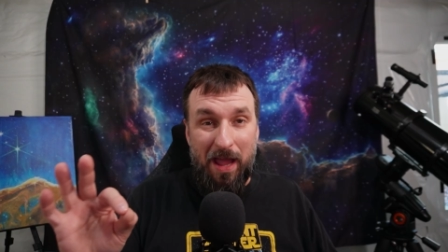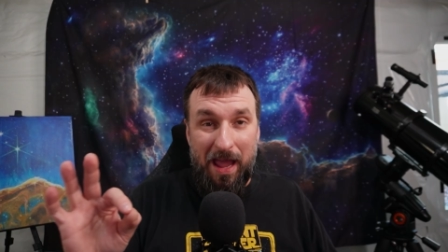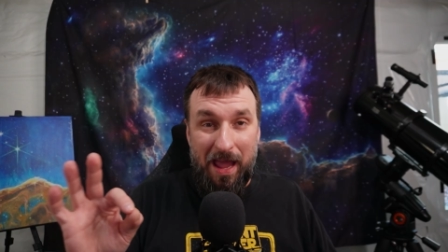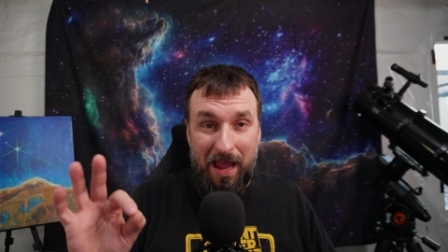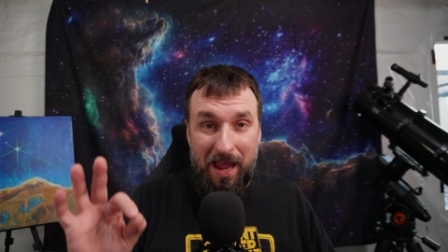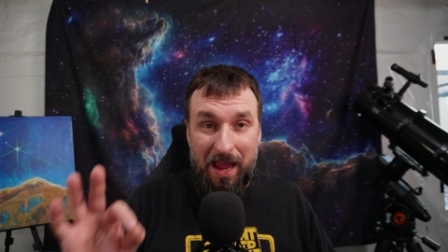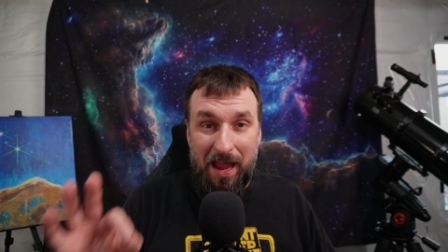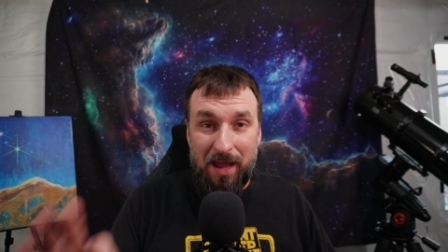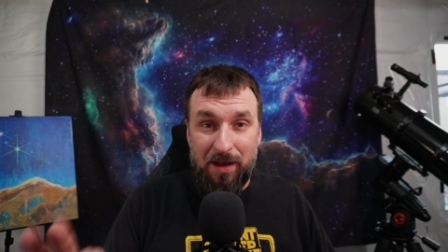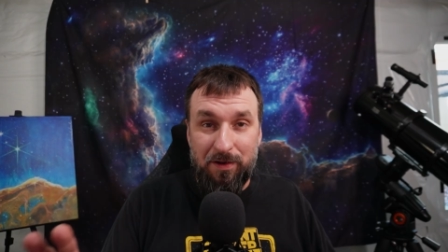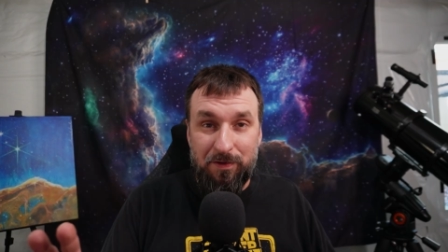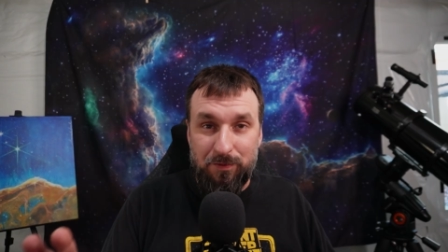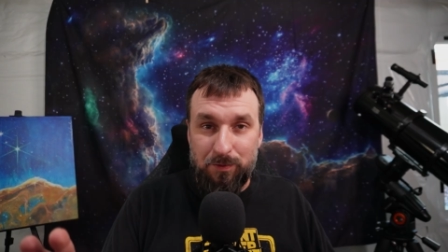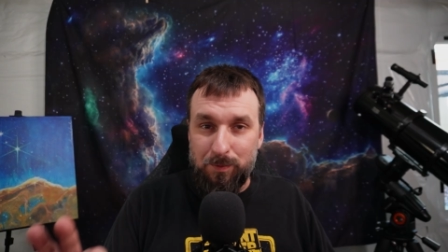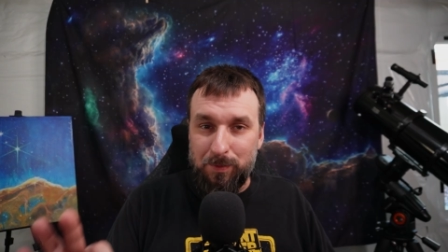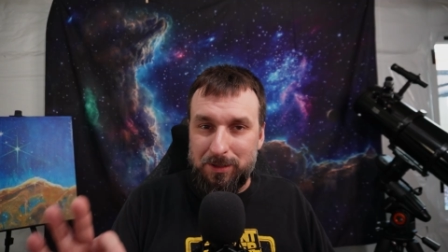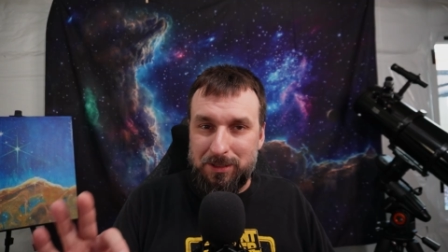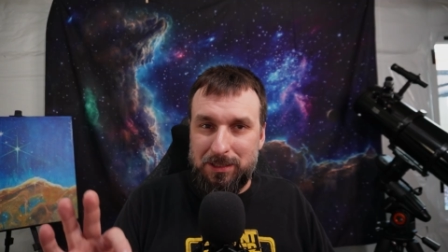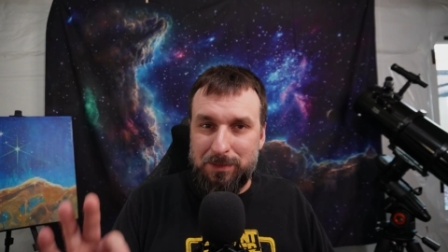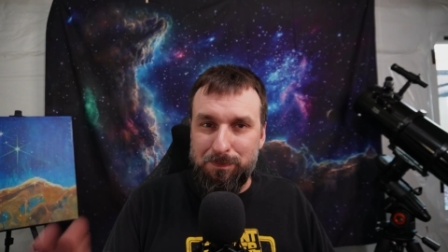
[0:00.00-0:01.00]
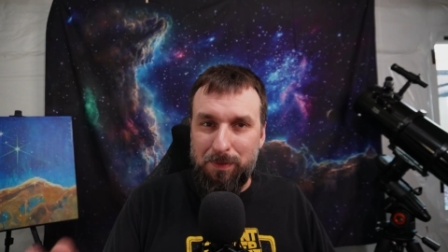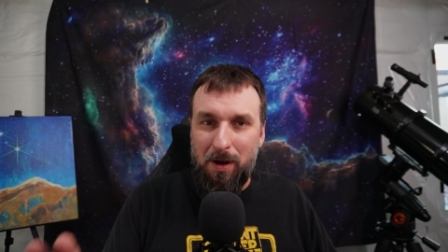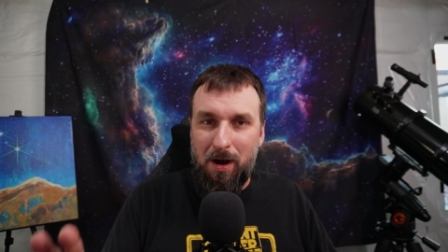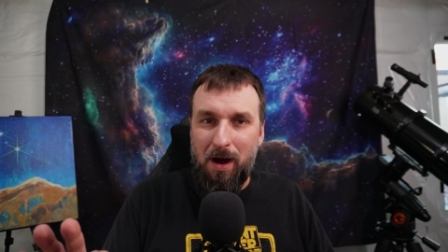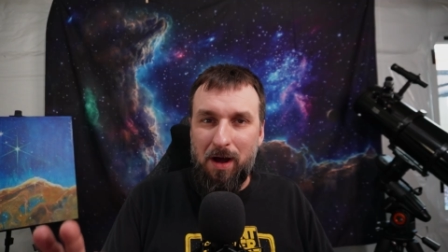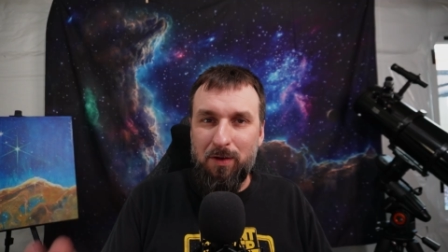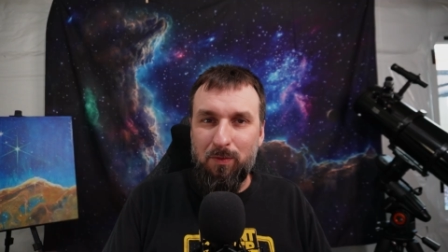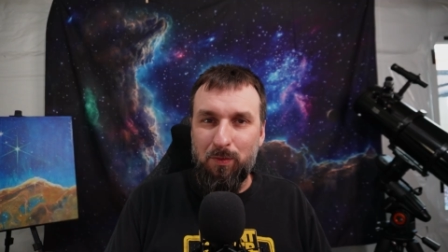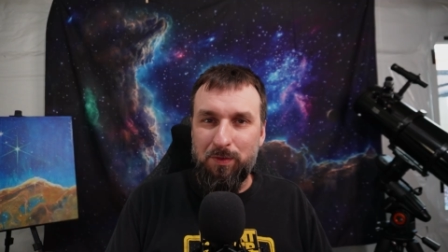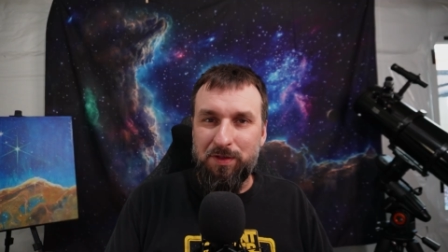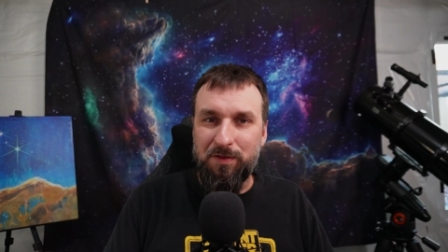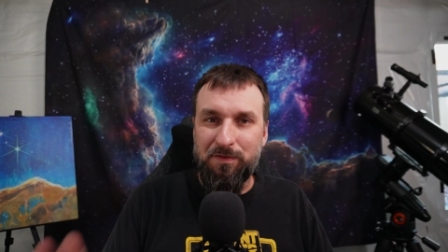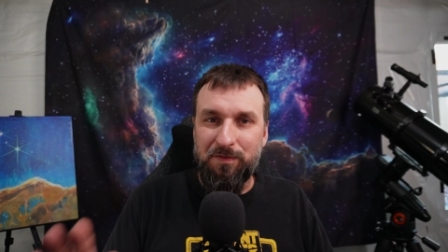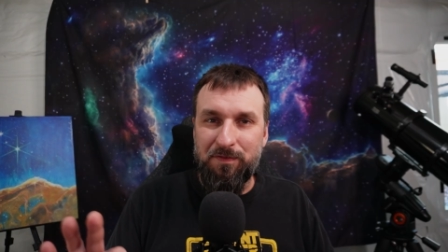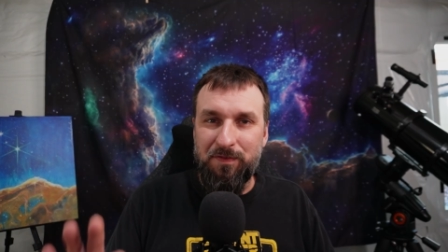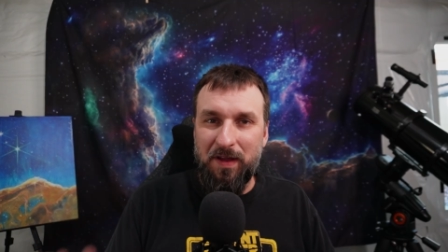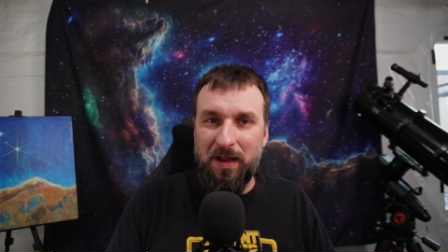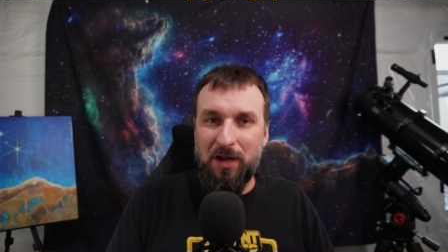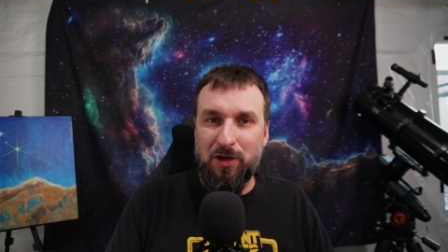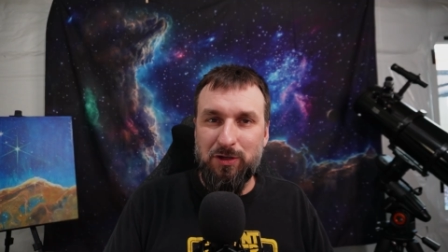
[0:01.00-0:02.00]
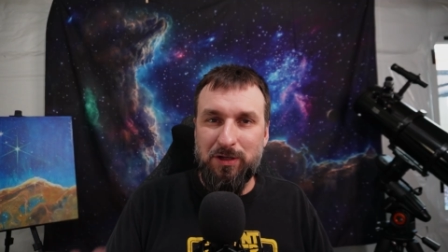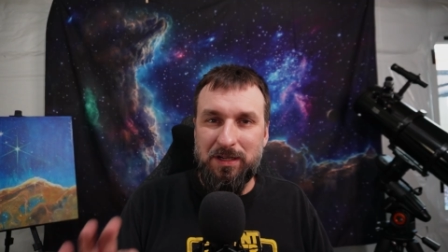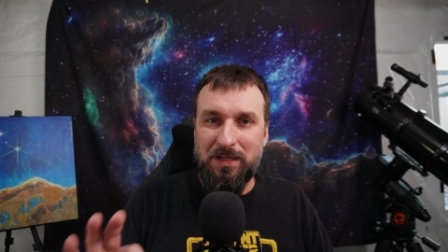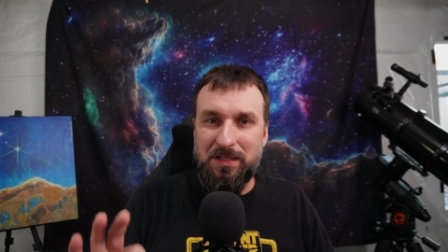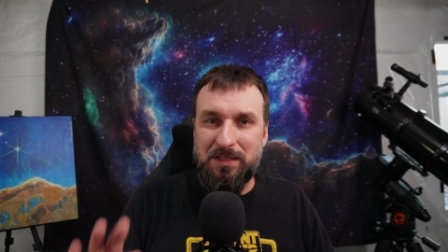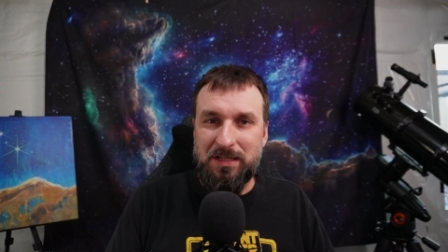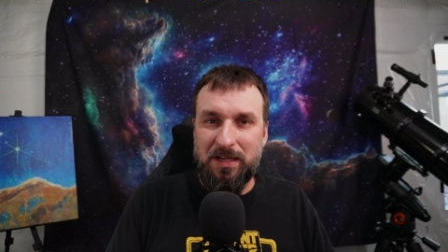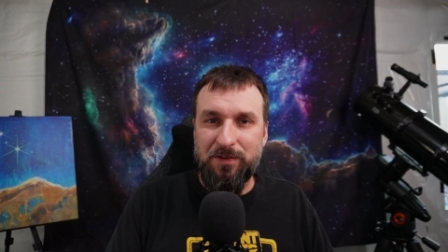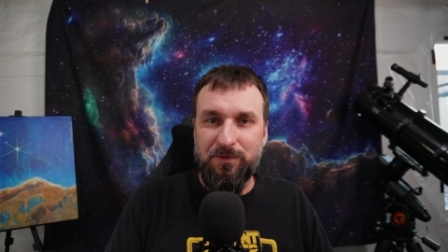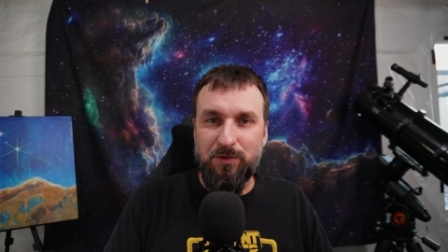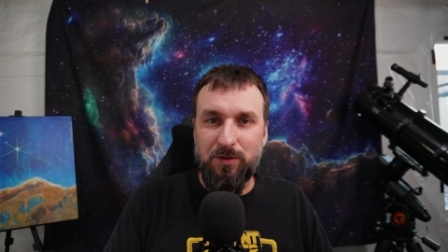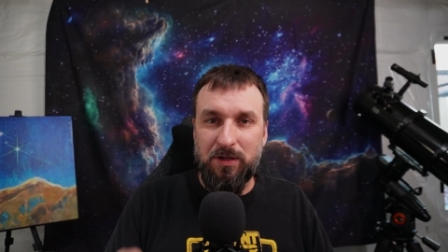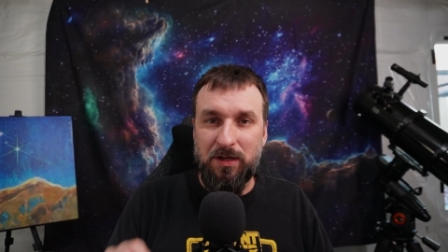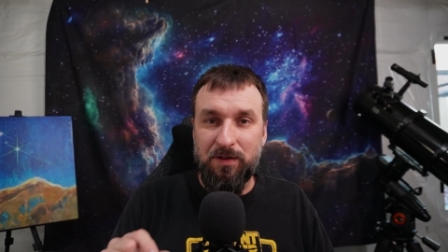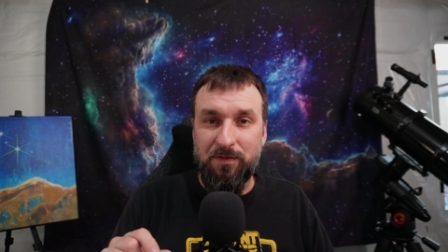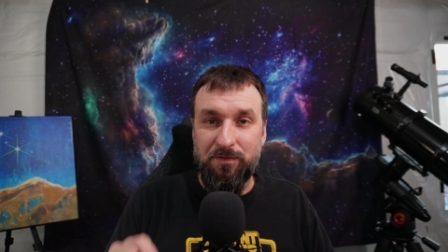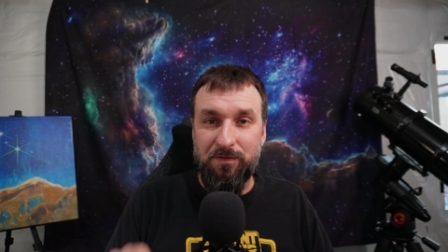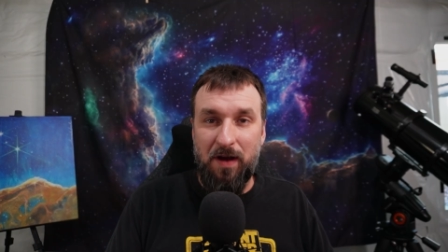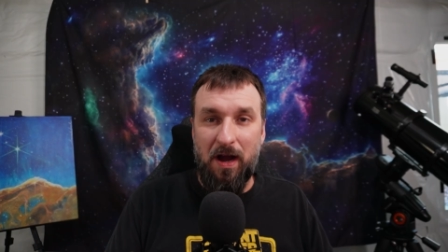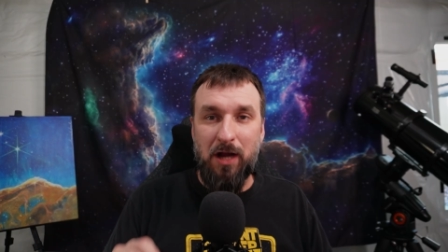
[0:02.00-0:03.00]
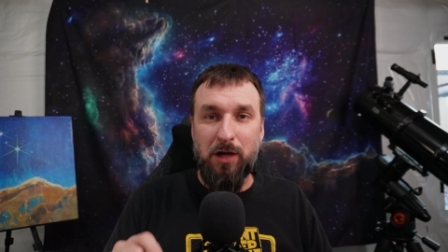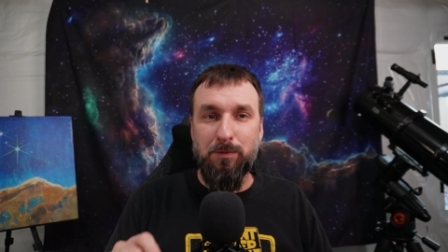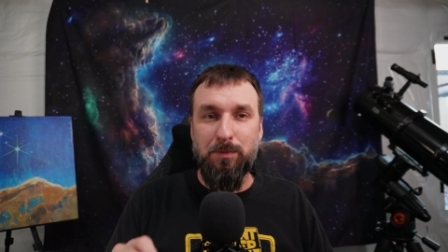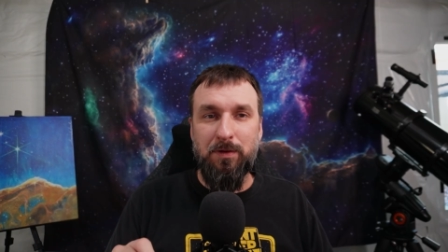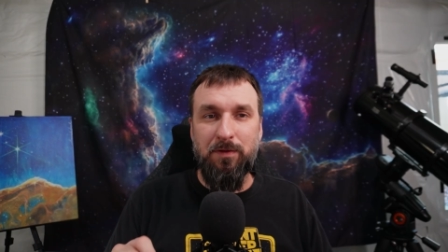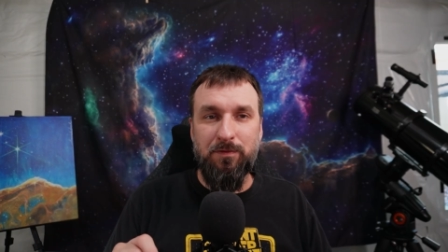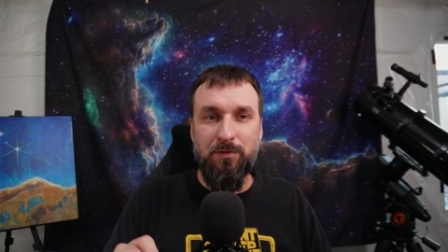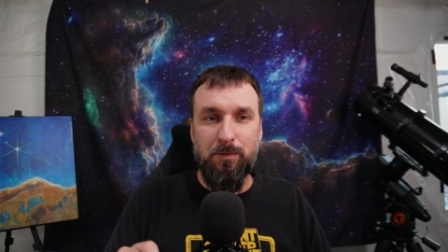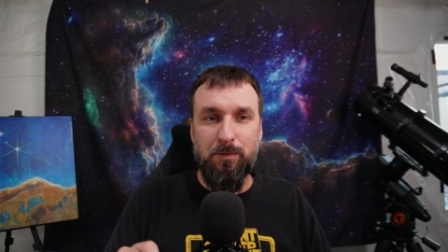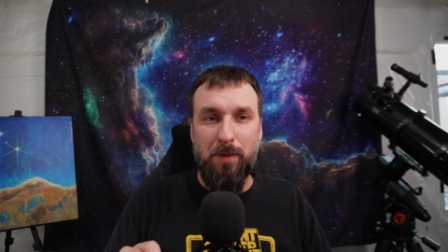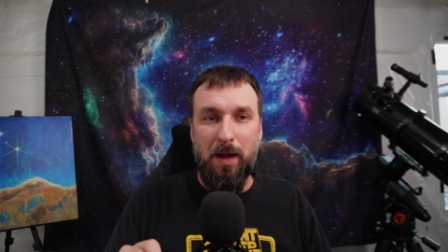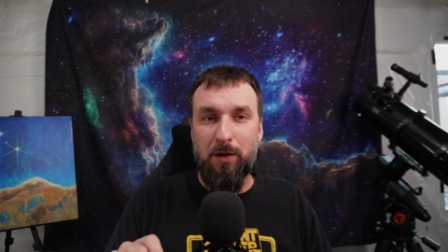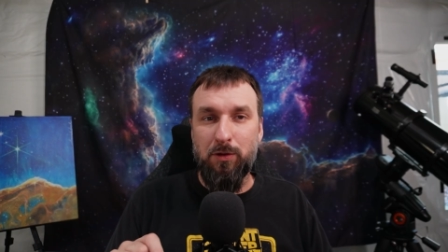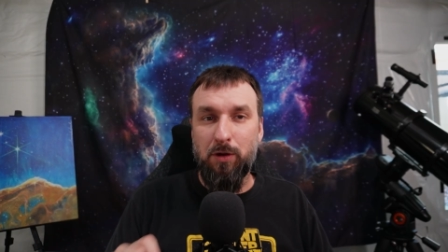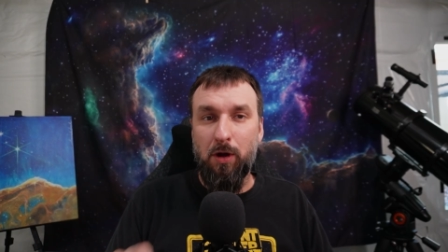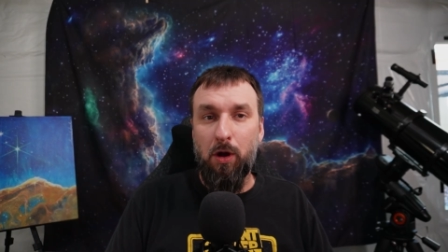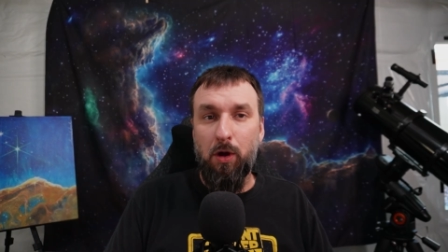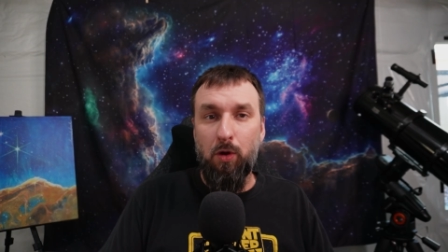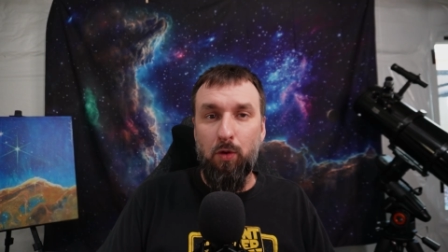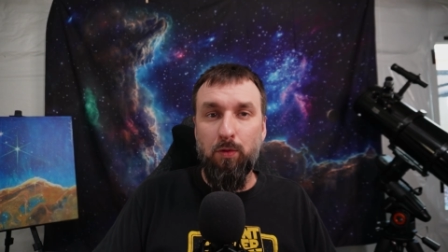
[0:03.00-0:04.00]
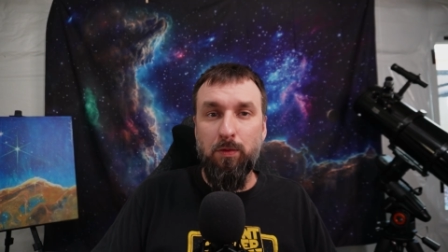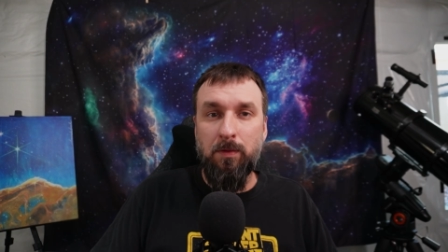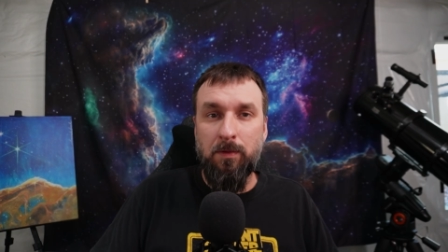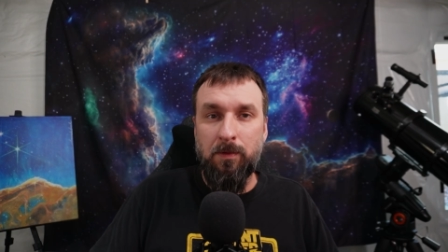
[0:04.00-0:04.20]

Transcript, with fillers: and from a spot with a very different environment from our own.